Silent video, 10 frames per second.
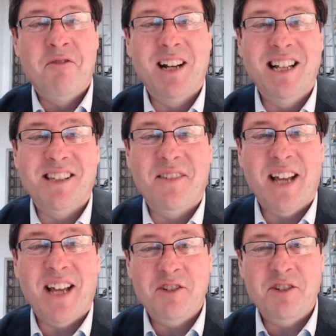listen,
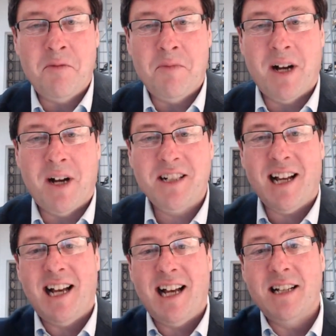thank you so much.
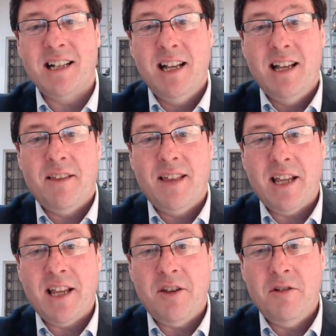And
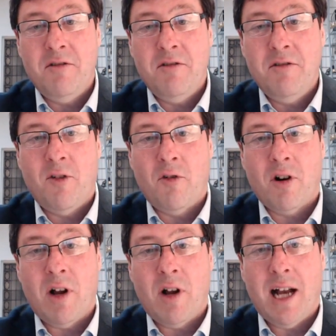thank you
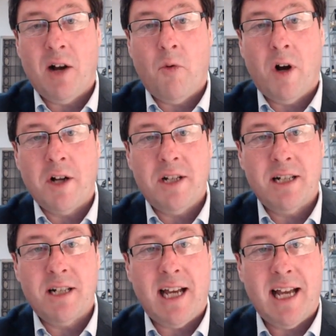for watching
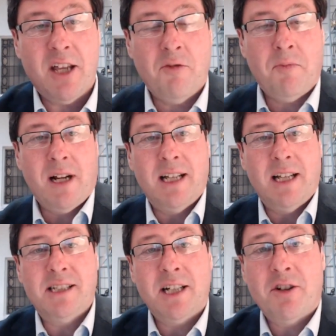today. You've been
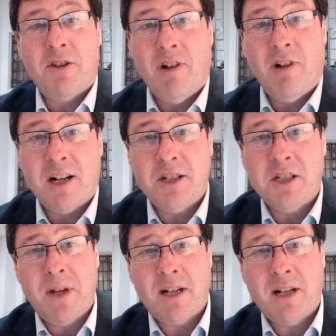listening to the Reluctant
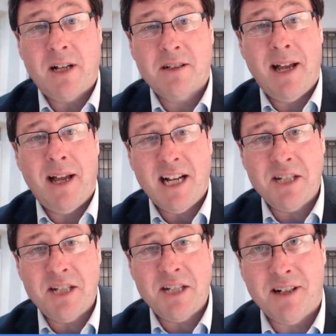Speakers Club
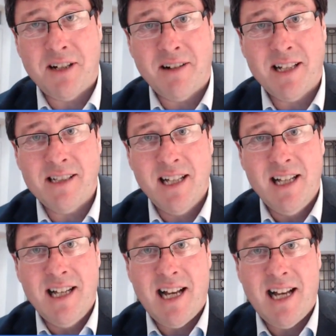Expert Series.
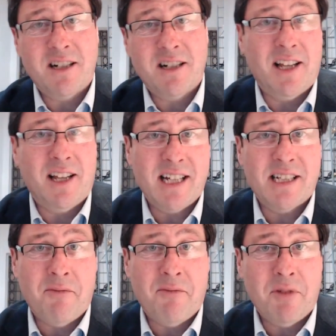And until the next
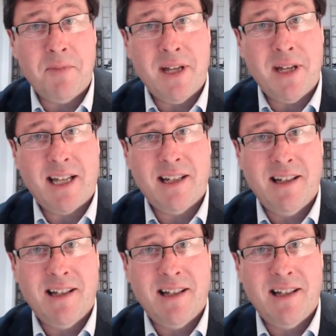time we speak,